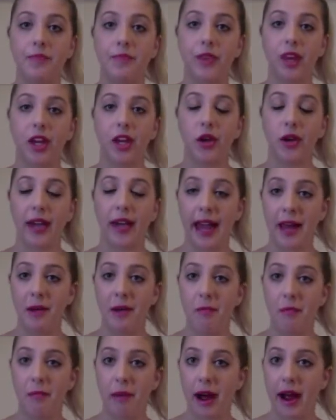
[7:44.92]
You
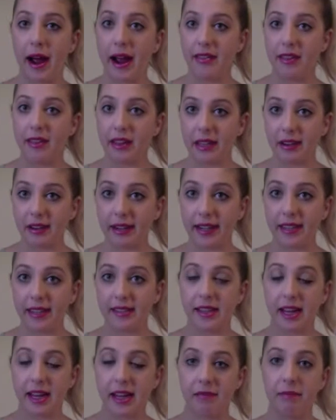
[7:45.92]
can buy the
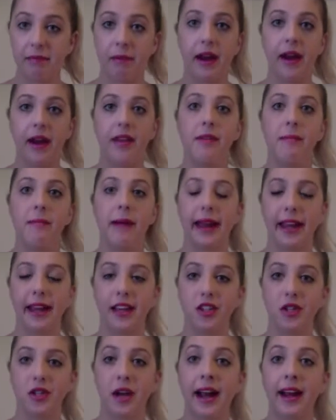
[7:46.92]
lyrics and buy the
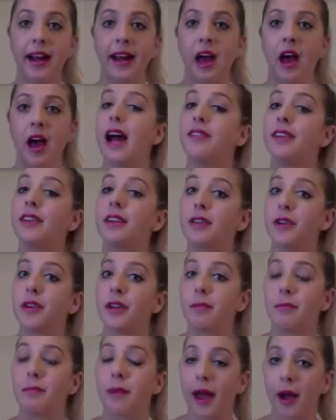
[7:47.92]
backing track. I've
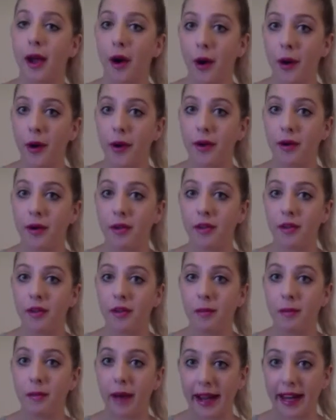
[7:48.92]
included my
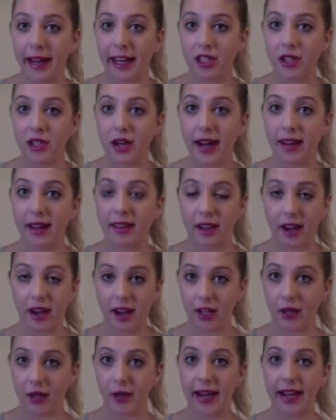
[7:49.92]
own backing track that
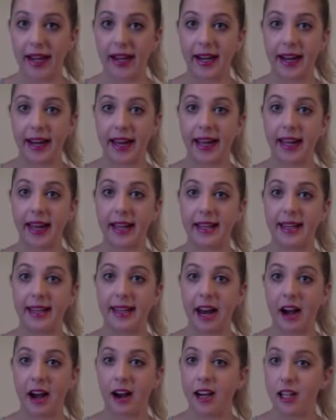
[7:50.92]
I created in
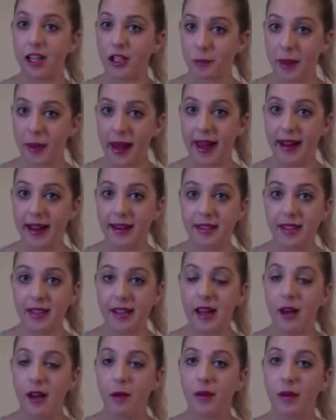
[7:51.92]
GarageBand,
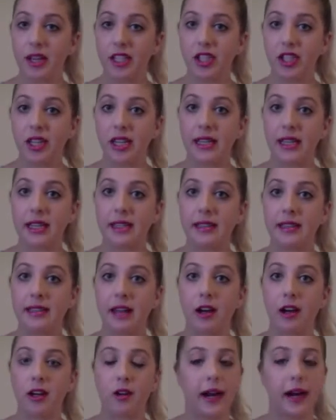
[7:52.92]
which is
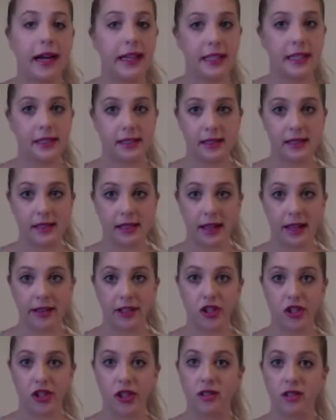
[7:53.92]
a great lesson that
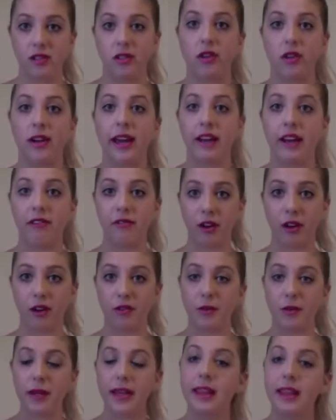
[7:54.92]
the students could get
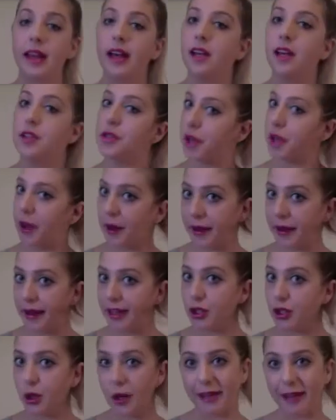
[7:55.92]
involved with. So
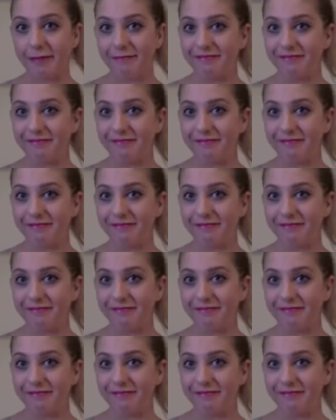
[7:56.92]
enjoy.